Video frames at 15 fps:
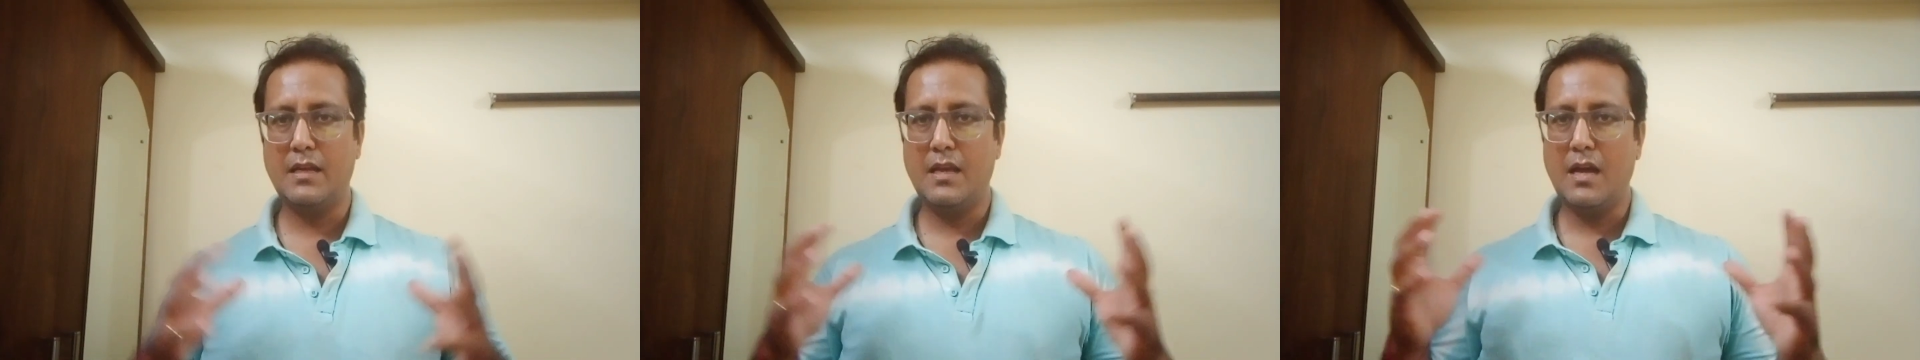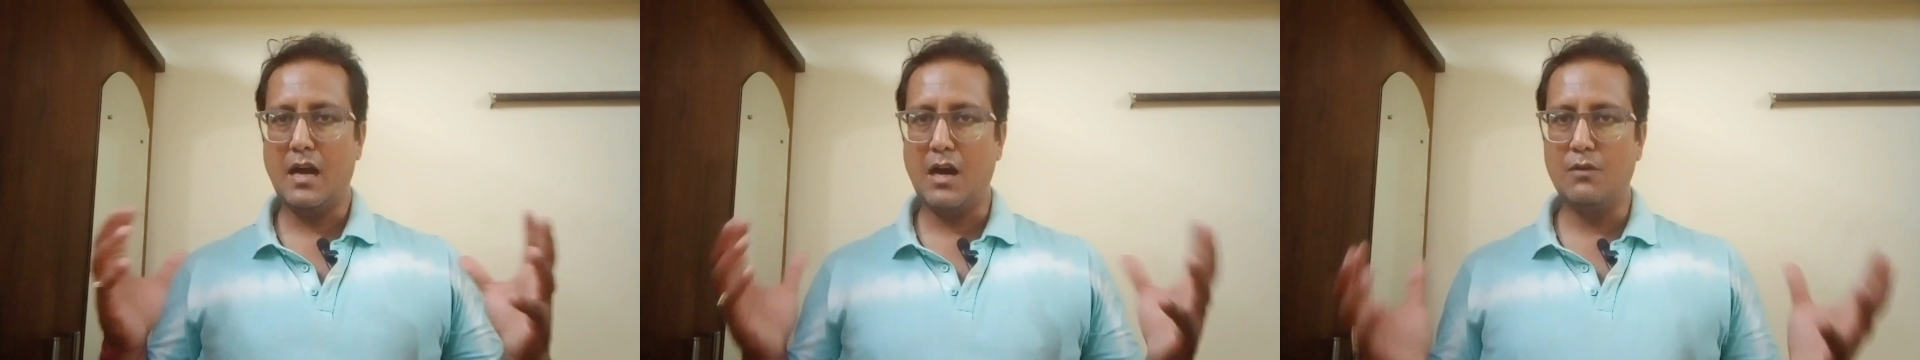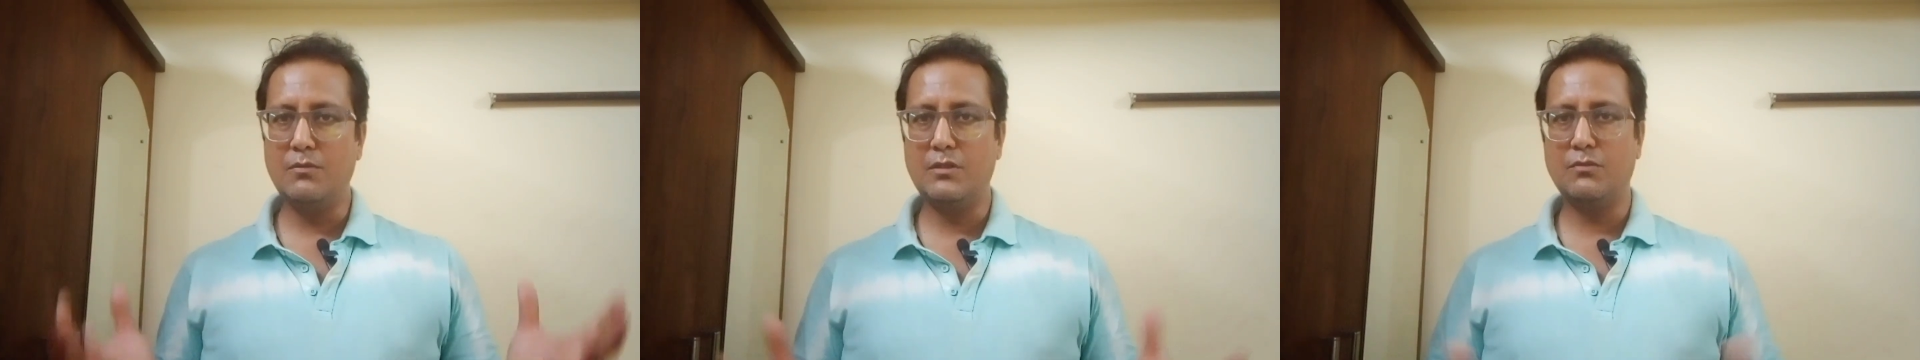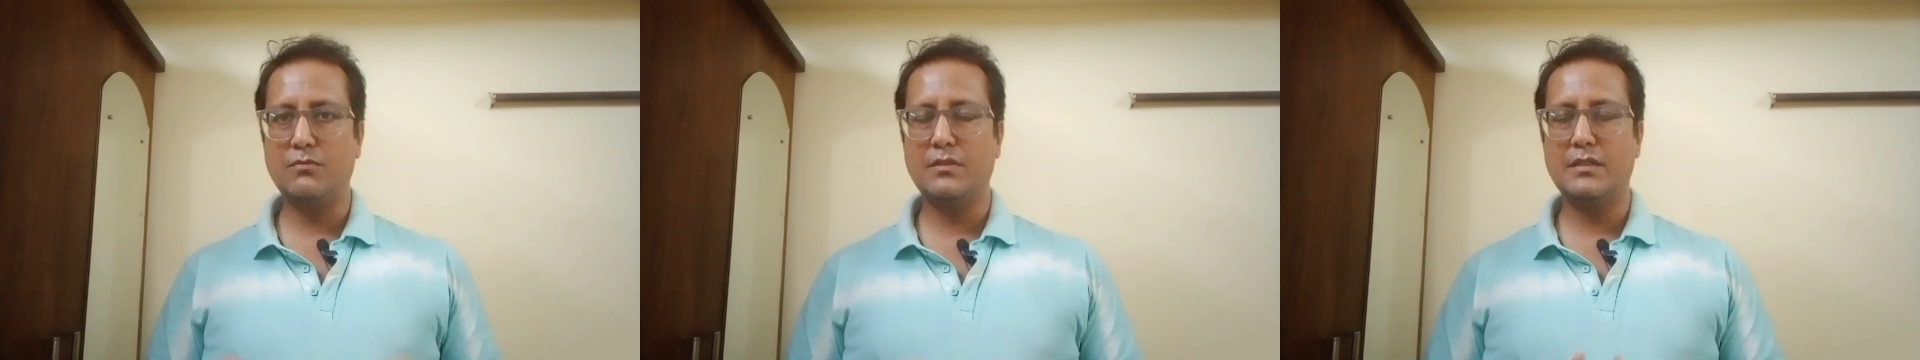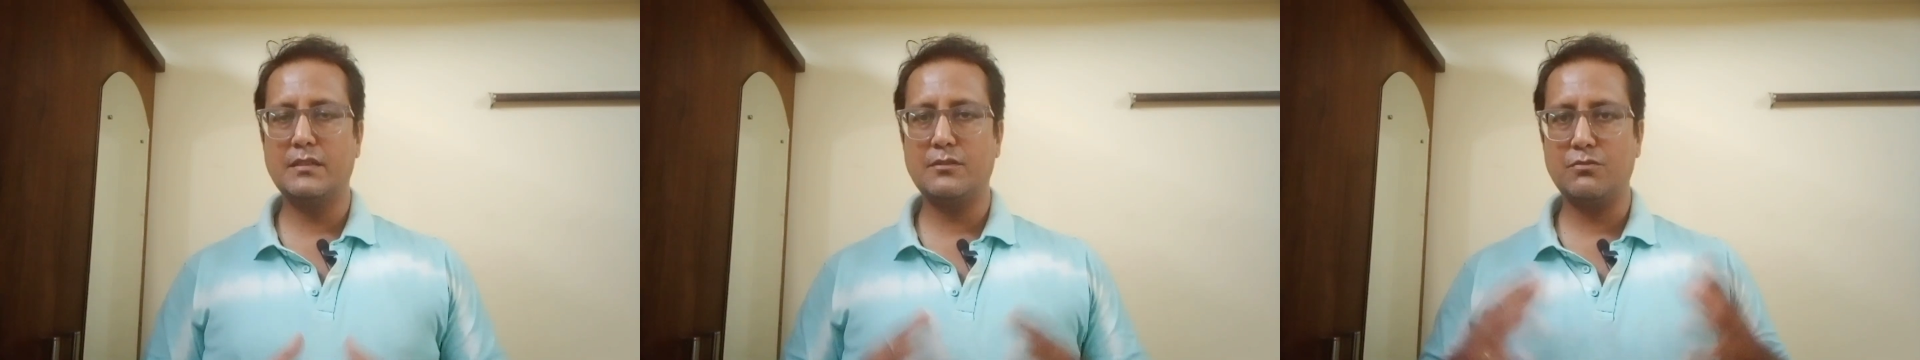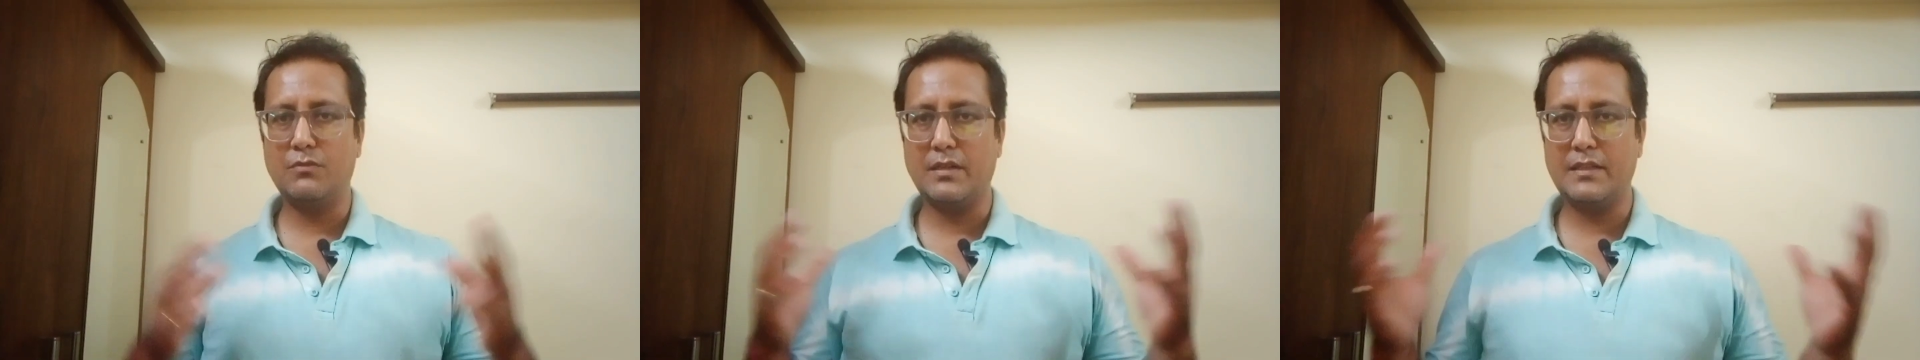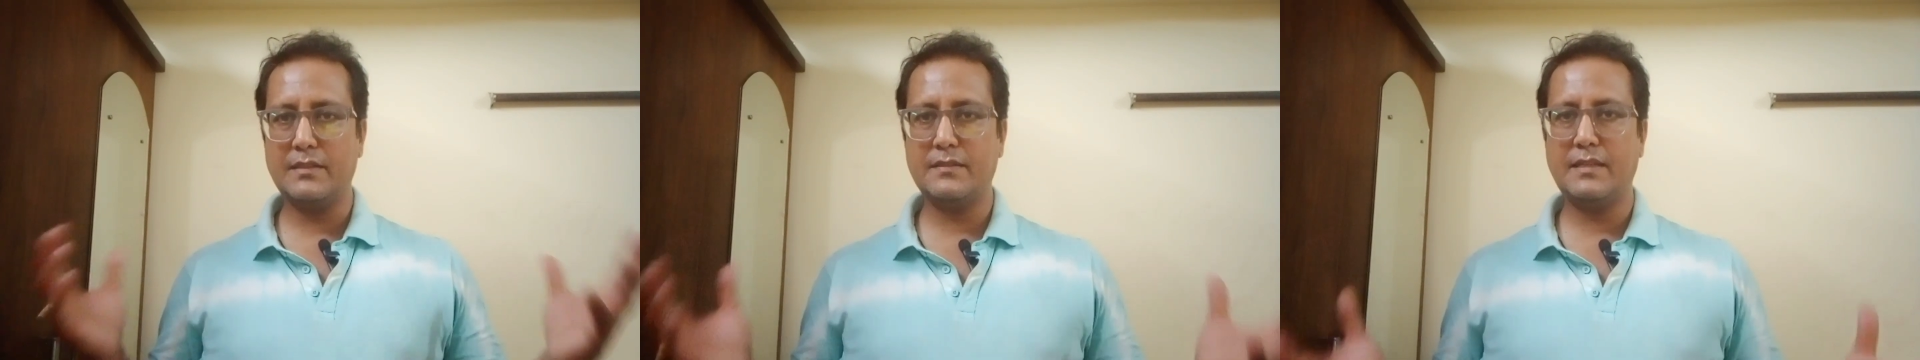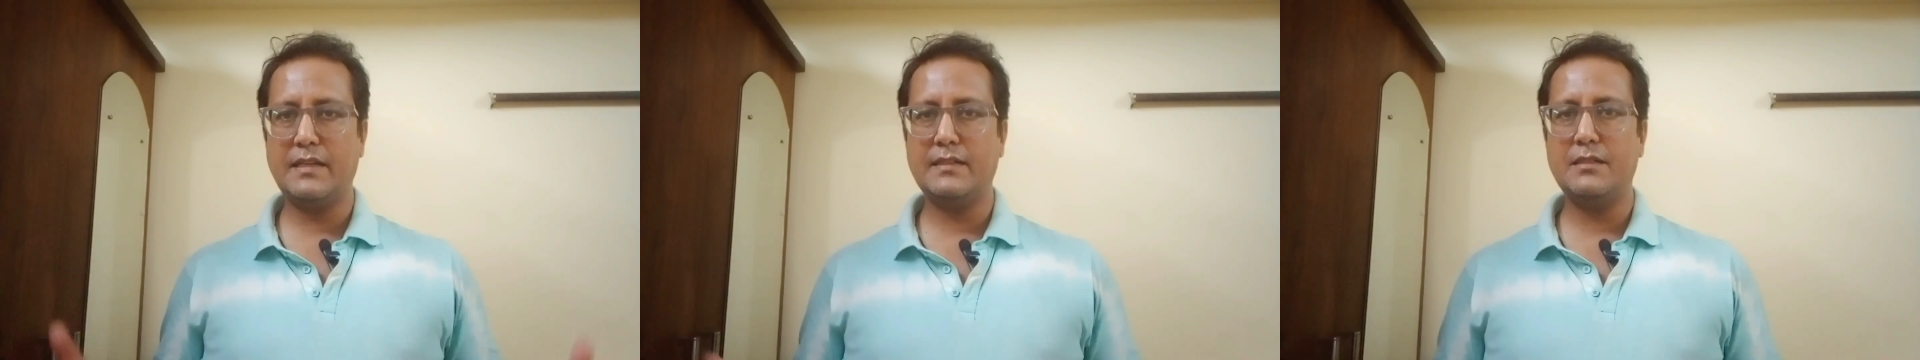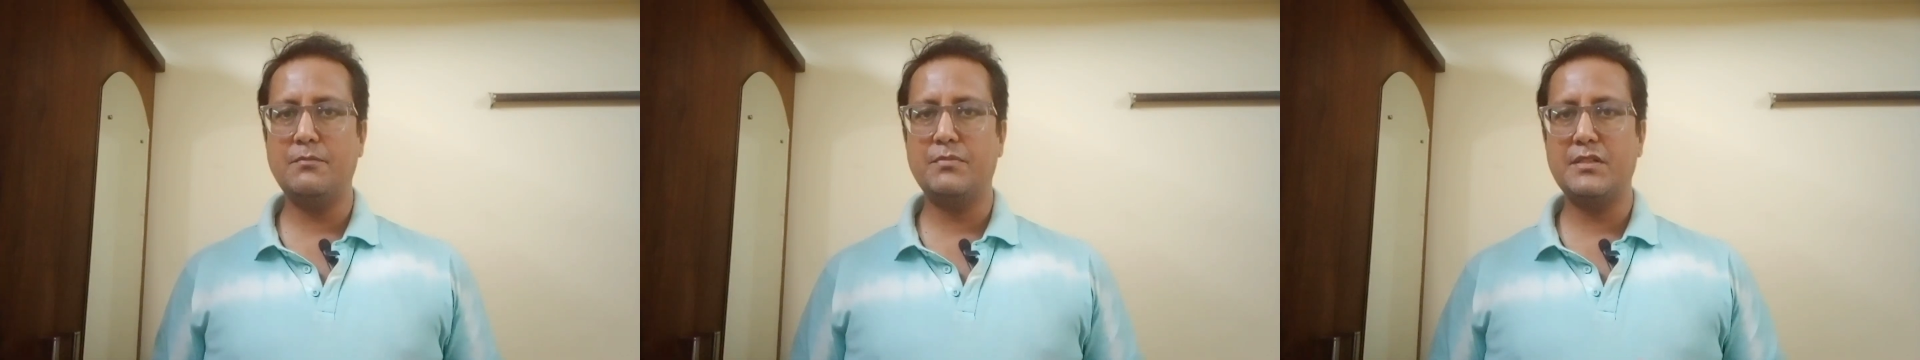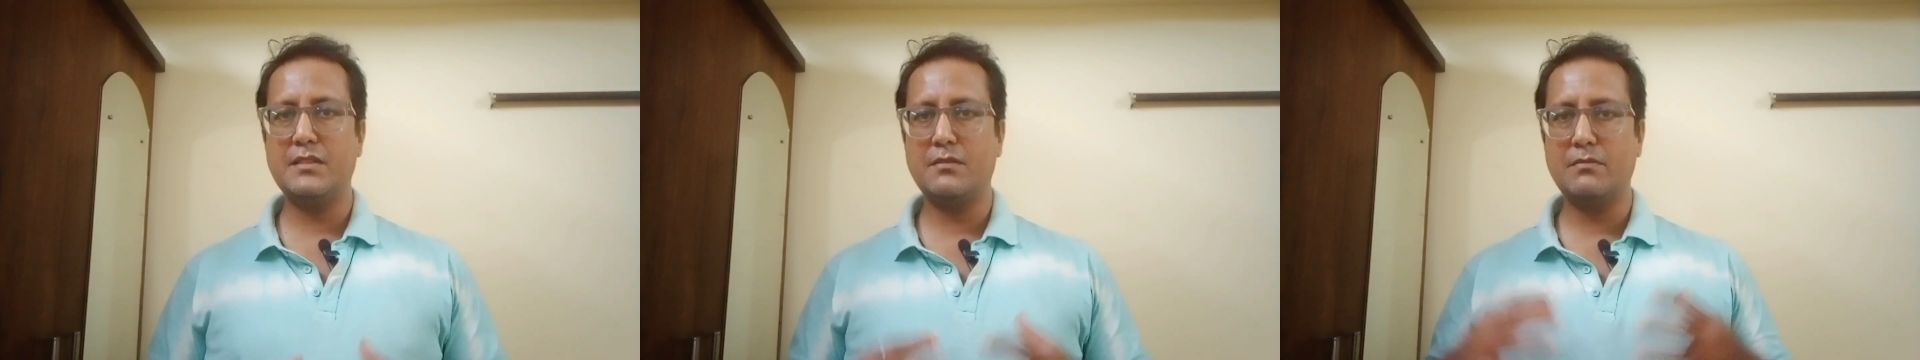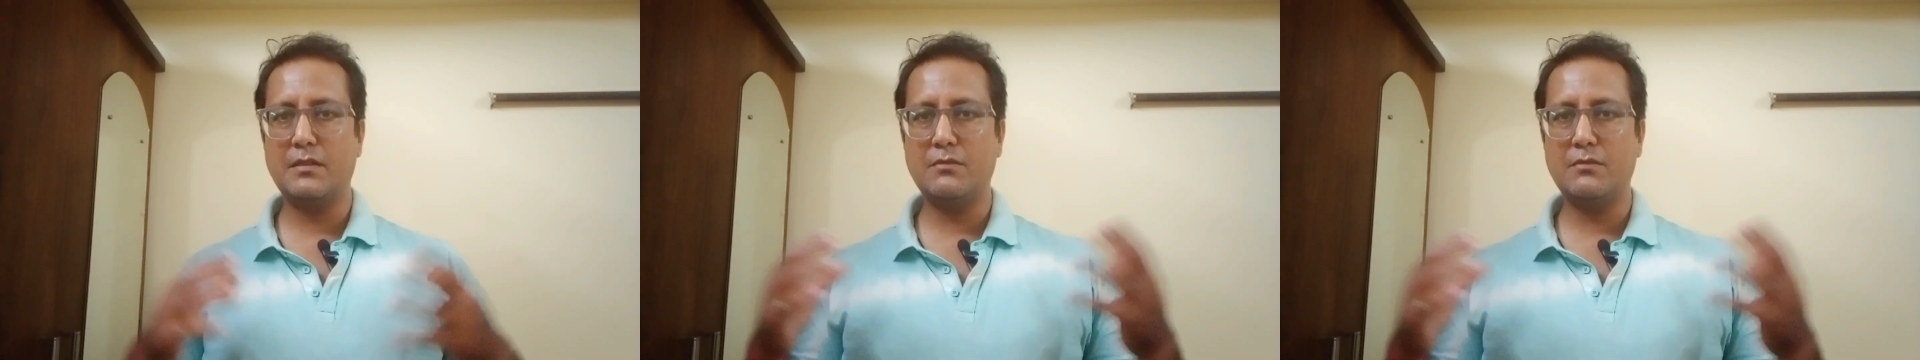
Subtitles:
how it works, what exactly principal,